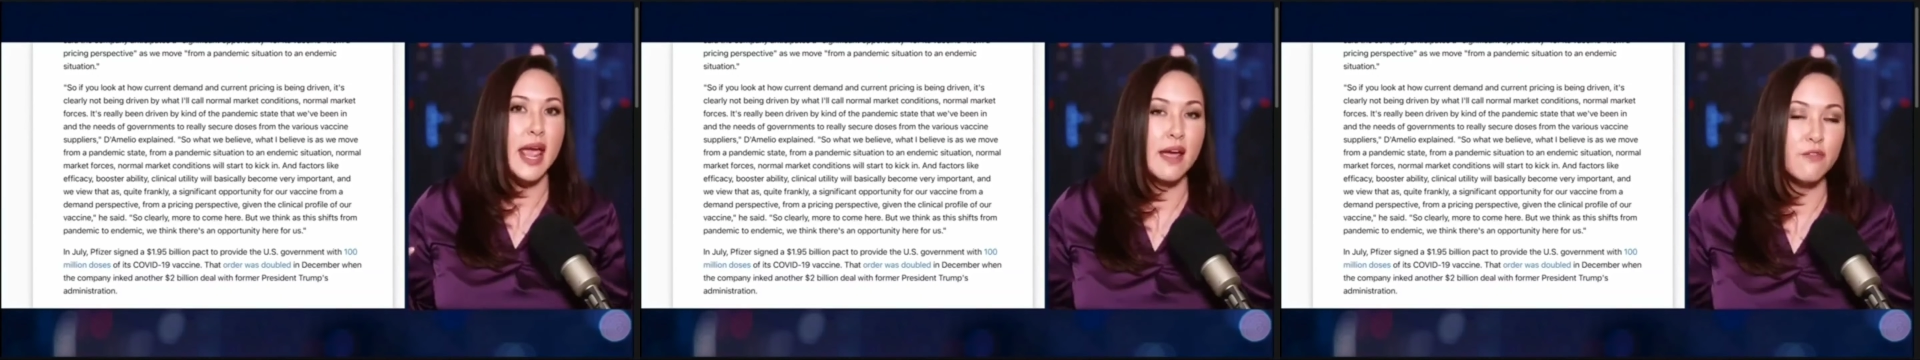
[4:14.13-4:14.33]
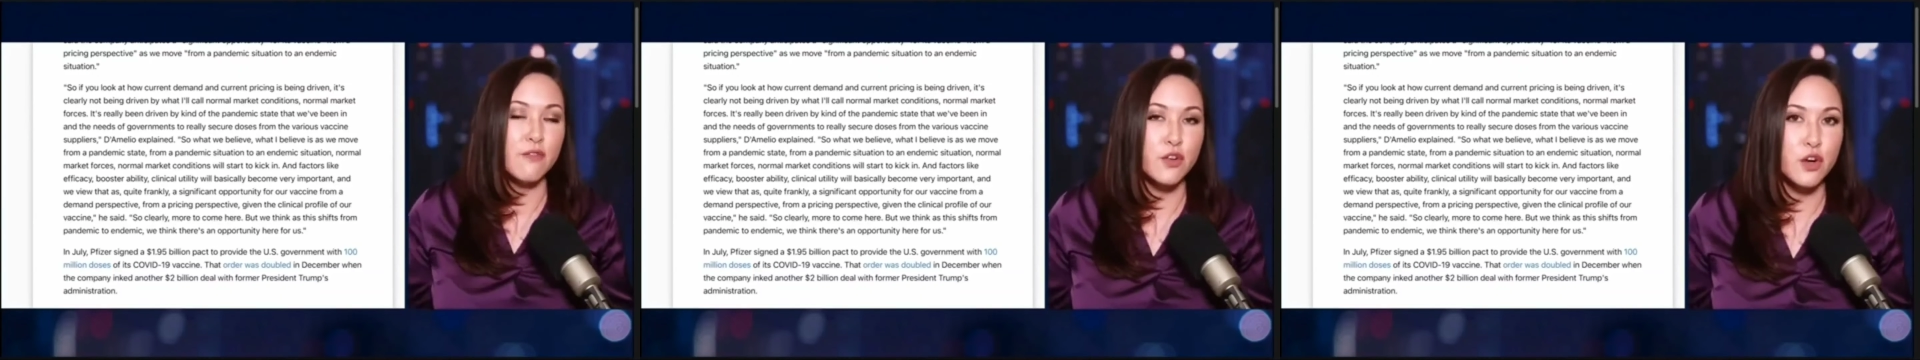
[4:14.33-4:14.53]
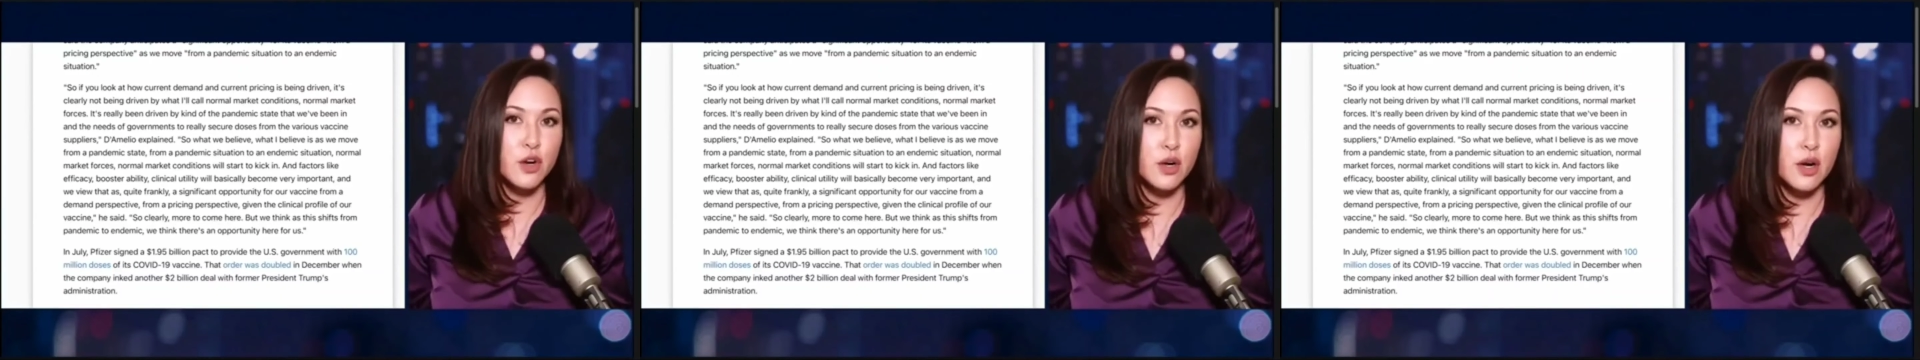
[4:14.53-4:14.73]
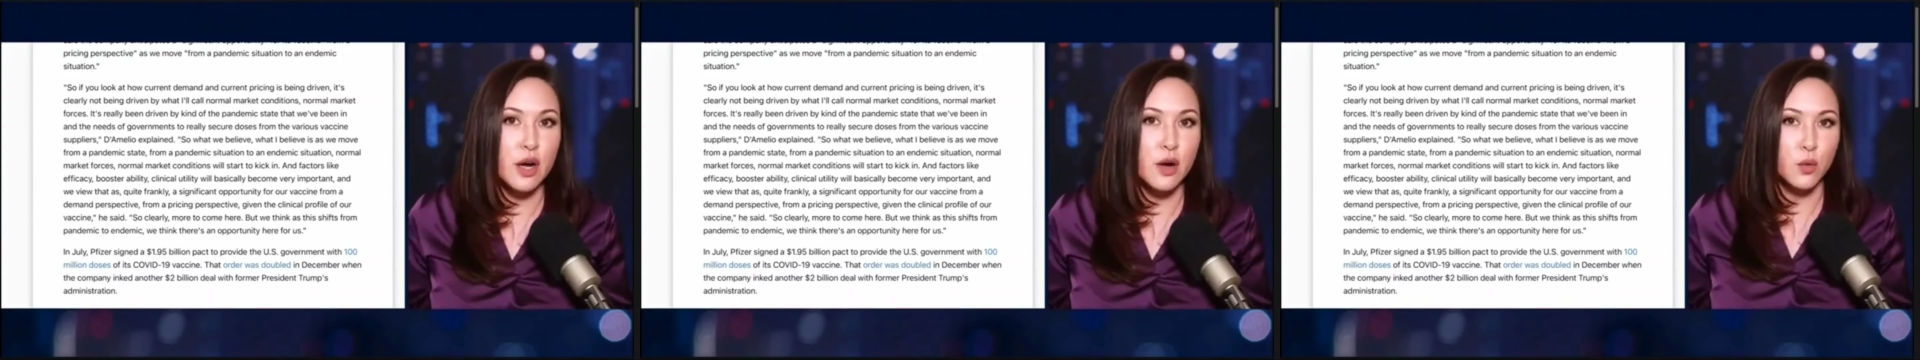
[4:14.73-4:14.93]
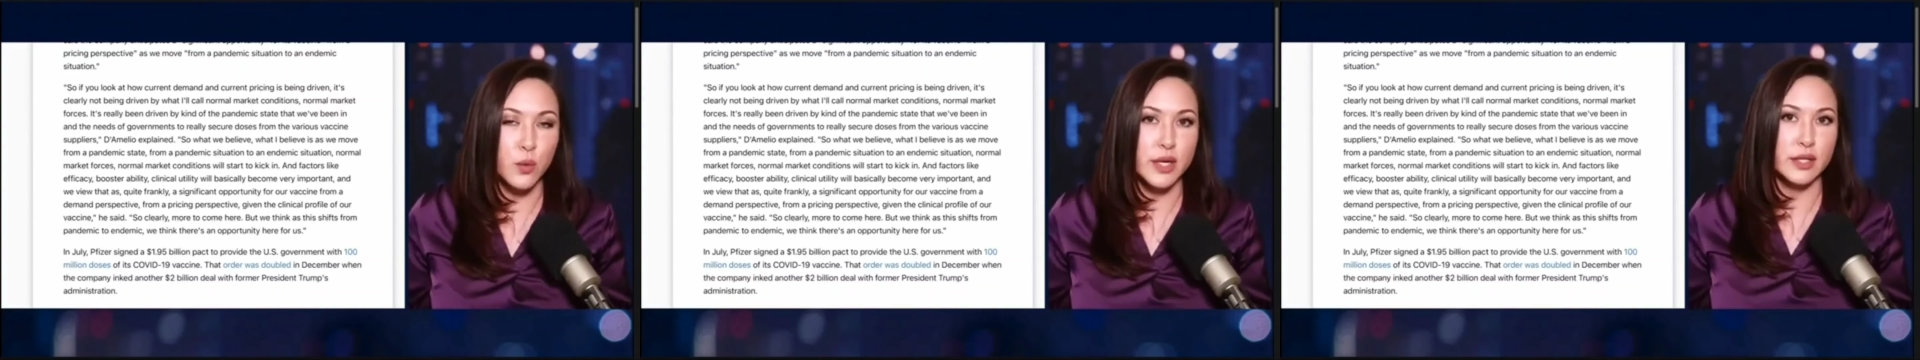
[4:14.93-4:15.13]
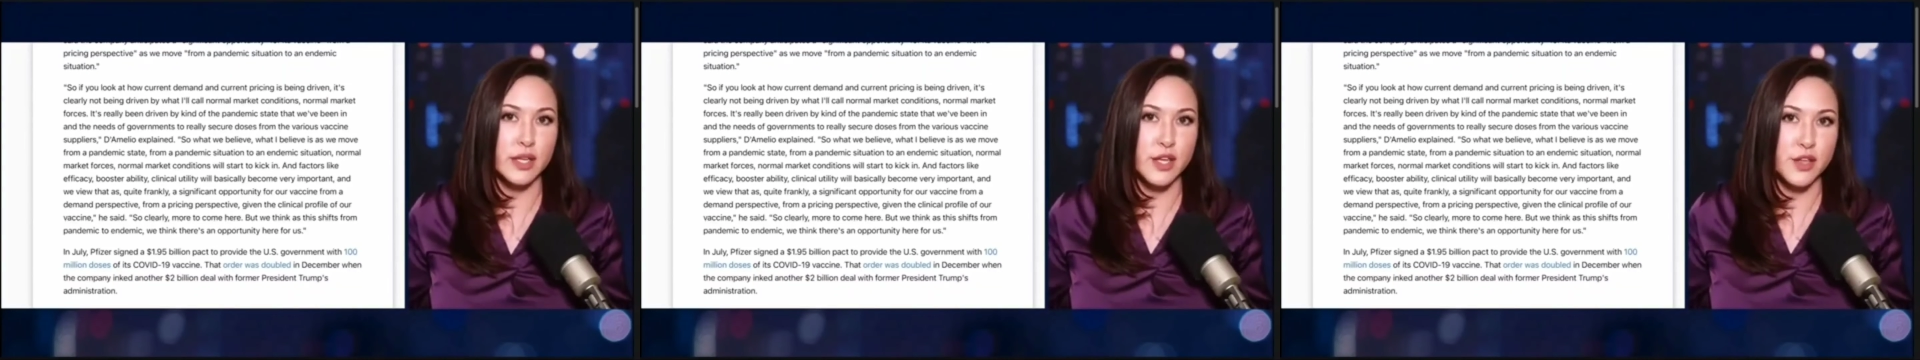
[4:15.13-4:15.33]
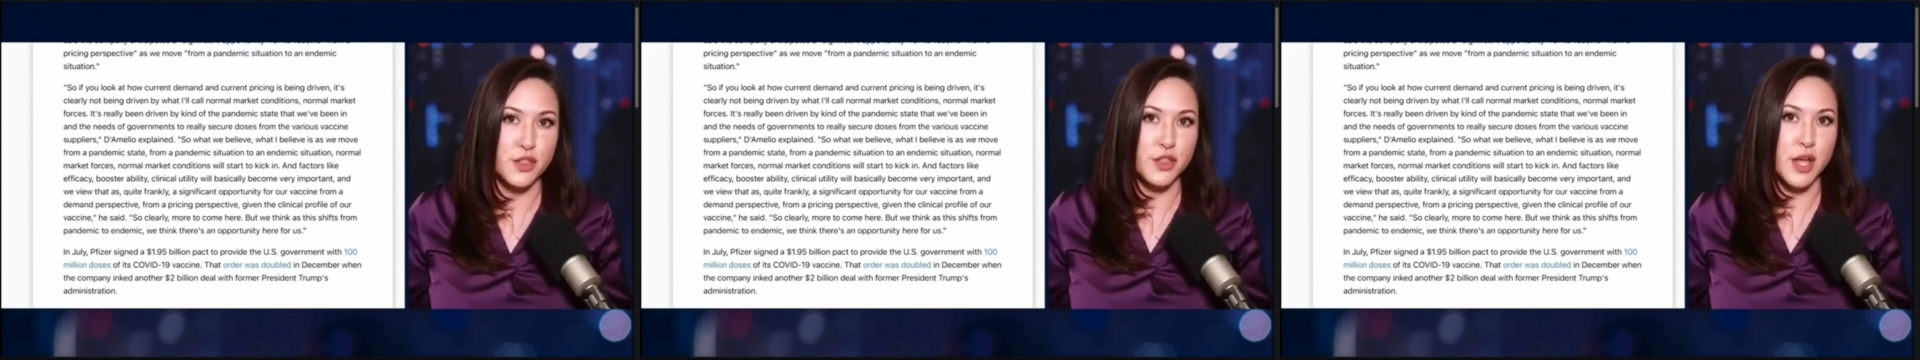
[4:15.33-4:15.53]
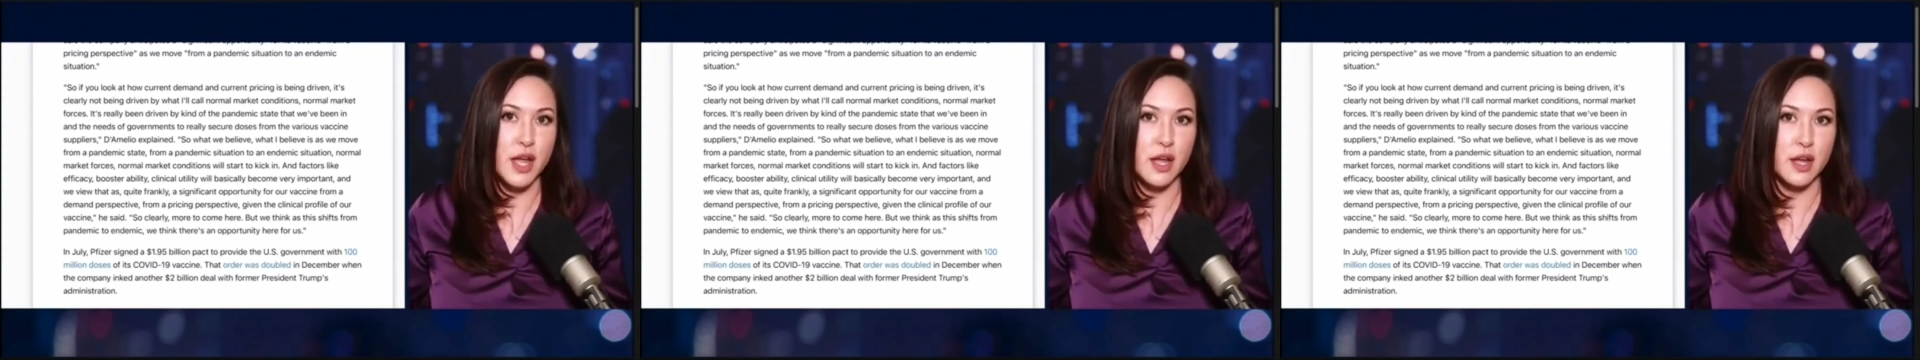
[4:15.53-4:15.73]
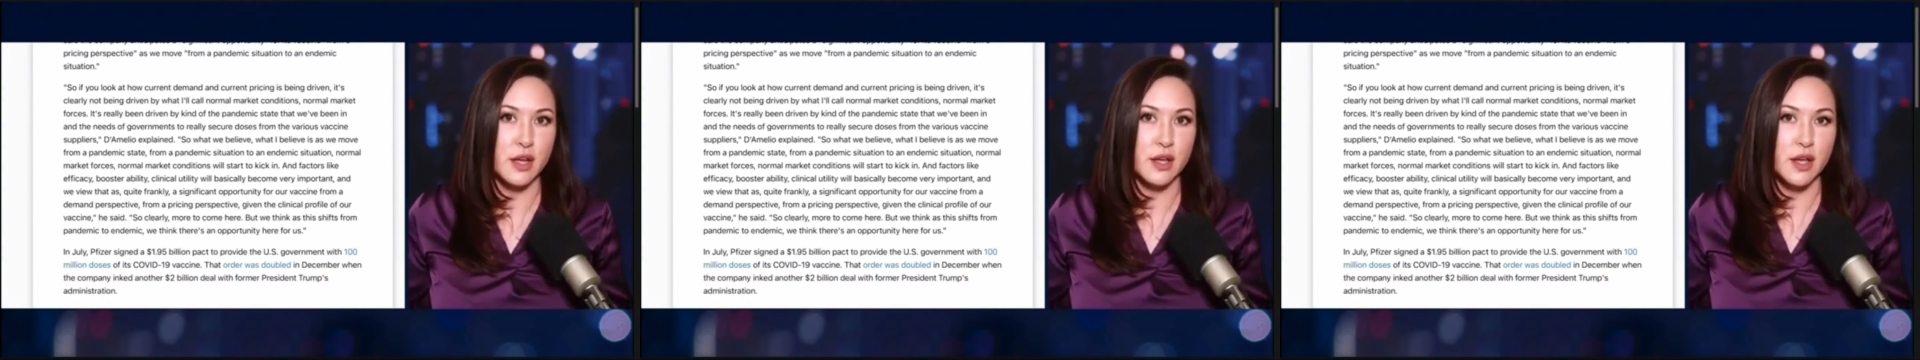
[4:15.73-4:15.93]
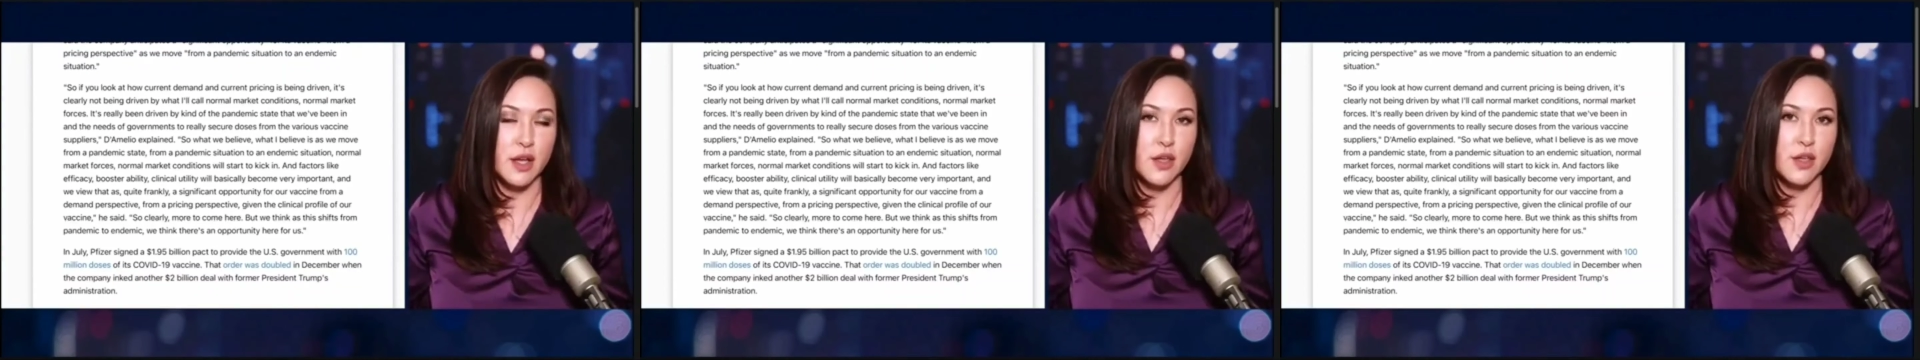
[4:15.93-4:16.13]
ever really think